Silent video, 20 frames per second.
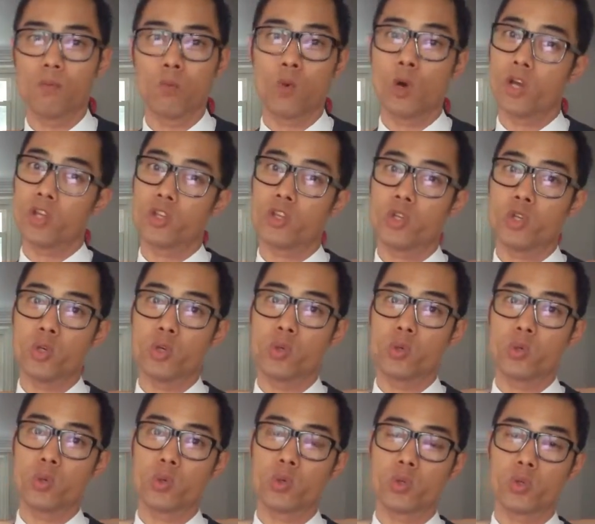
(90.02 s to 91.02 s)
what
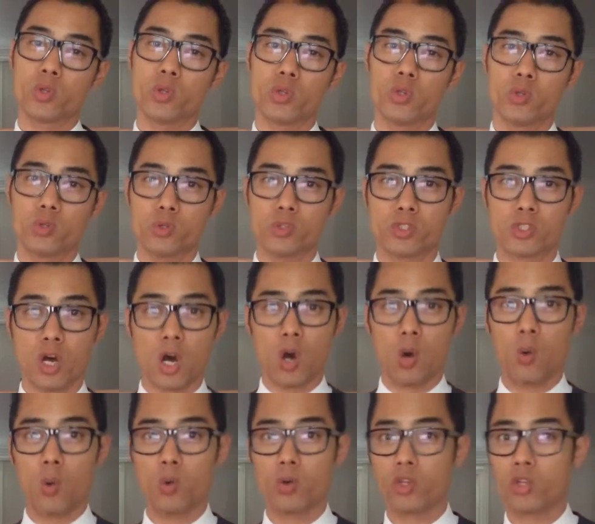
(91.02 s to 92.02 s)
you
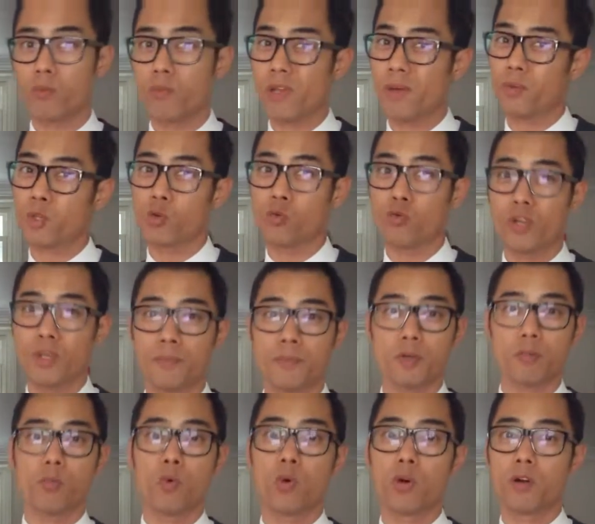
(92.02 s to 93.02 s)
sow. You'll be able to
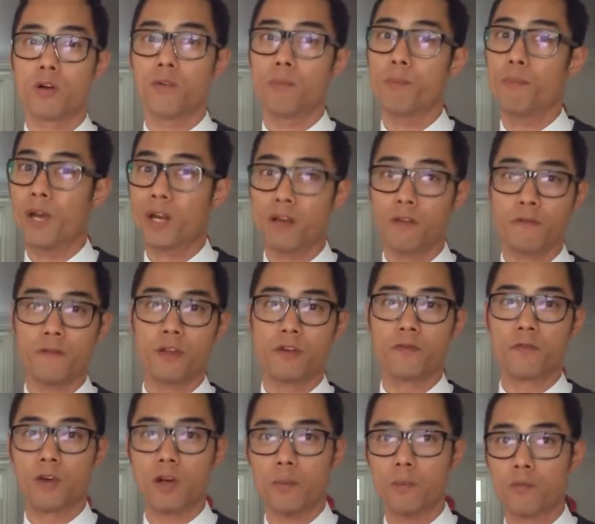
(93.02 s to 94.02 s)
reap more benefit
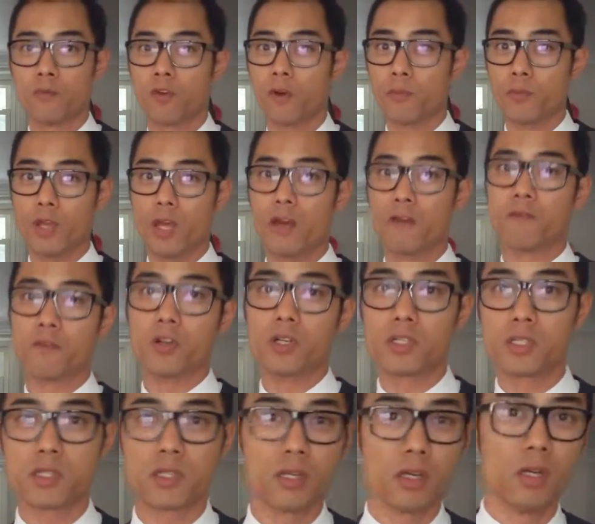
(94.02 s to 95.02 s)
from your
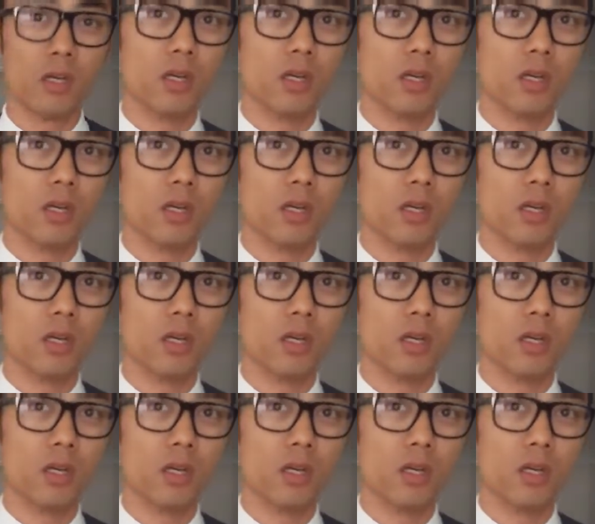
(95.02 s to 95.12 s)
efforts.